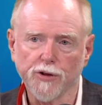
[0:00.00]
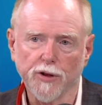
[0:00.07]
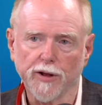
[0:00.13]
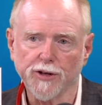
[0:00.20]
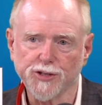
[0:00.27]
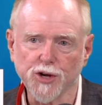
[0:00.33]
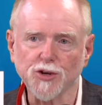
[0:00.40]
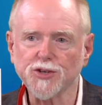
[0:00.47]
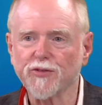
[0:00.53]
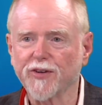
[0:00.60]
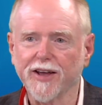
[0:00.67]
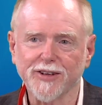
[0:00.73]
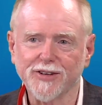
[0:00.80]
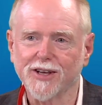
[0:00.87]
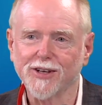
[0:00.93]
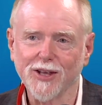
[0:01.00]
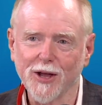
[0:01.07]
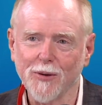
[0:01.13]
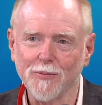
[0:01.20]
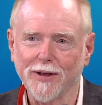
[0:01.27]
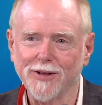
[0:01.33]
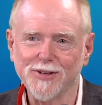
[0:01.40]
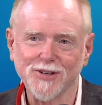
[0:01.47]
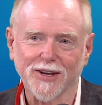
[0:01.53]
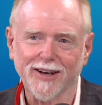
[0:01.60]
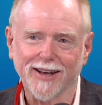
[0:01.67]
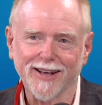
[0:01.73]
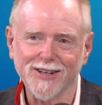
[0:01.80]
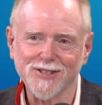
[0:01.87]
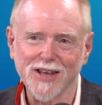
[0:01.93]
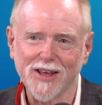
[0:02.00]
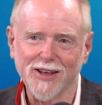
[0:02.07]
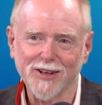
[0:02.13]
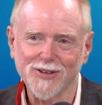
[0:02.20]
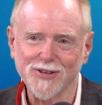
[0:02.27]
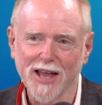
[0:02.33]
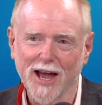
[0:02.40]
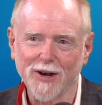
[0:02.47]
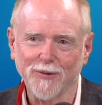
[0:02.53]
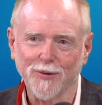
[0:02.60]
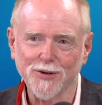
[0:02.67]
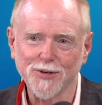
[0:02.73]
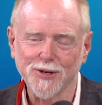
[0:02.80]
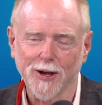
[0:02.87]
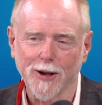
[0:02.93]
Joseph Gikatia means his dad was